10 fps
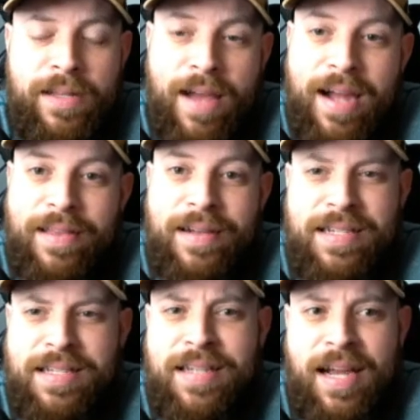like the
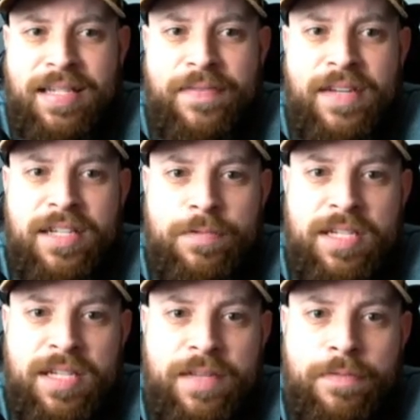decisiveness we
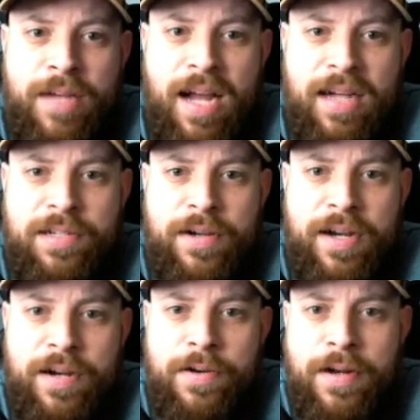see from Dexter
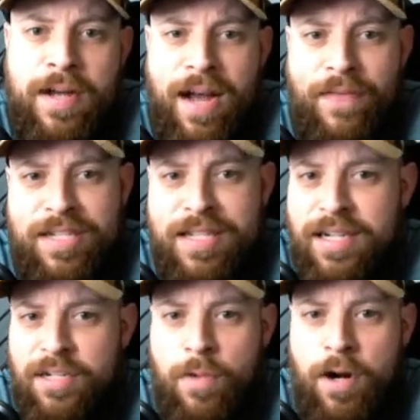here on this
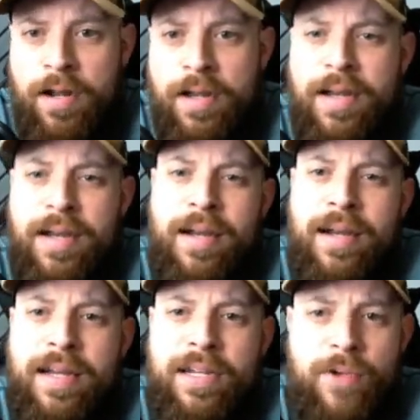next one.
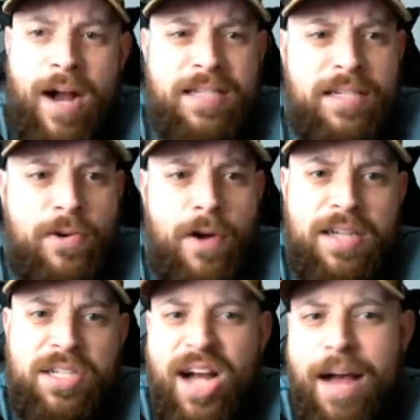He tries to
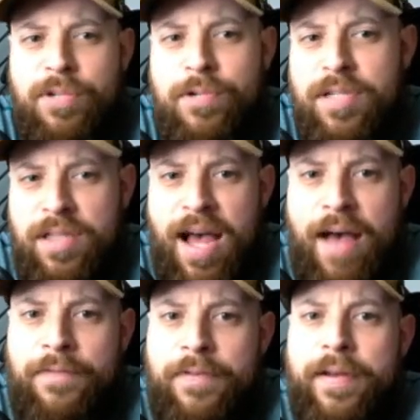cross chop to his
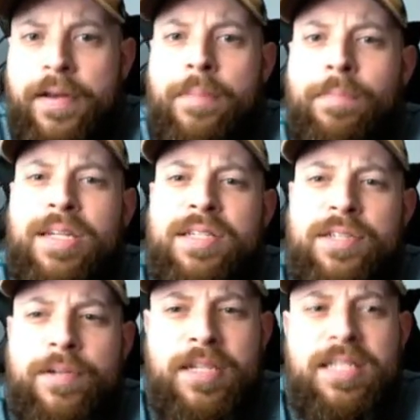left, but as
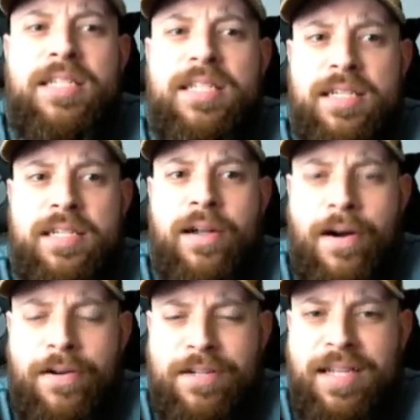soon as he sees the
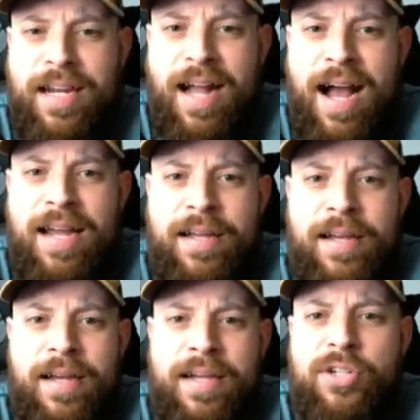guard sitting on it,
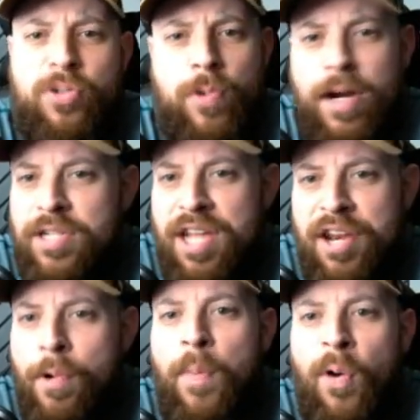he triggers
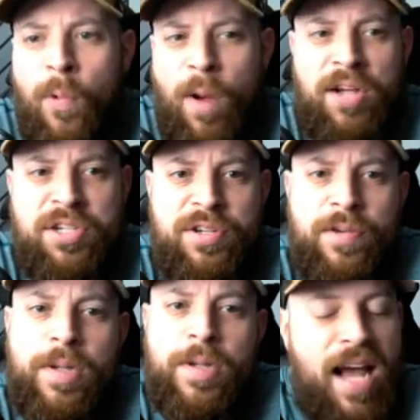into a bull rush,
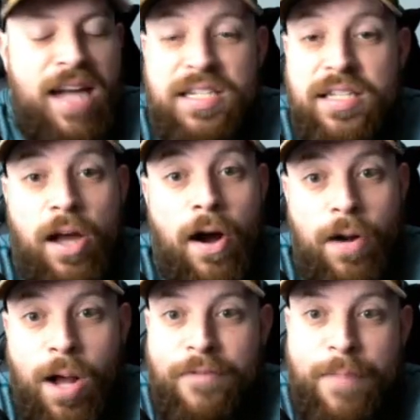which catches the
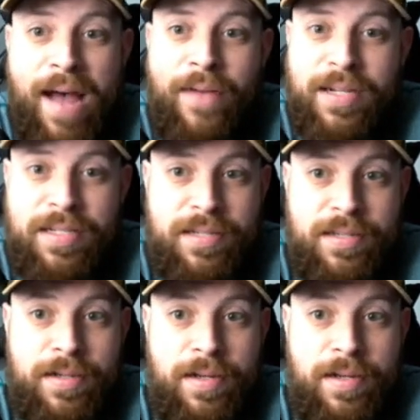guard off balance.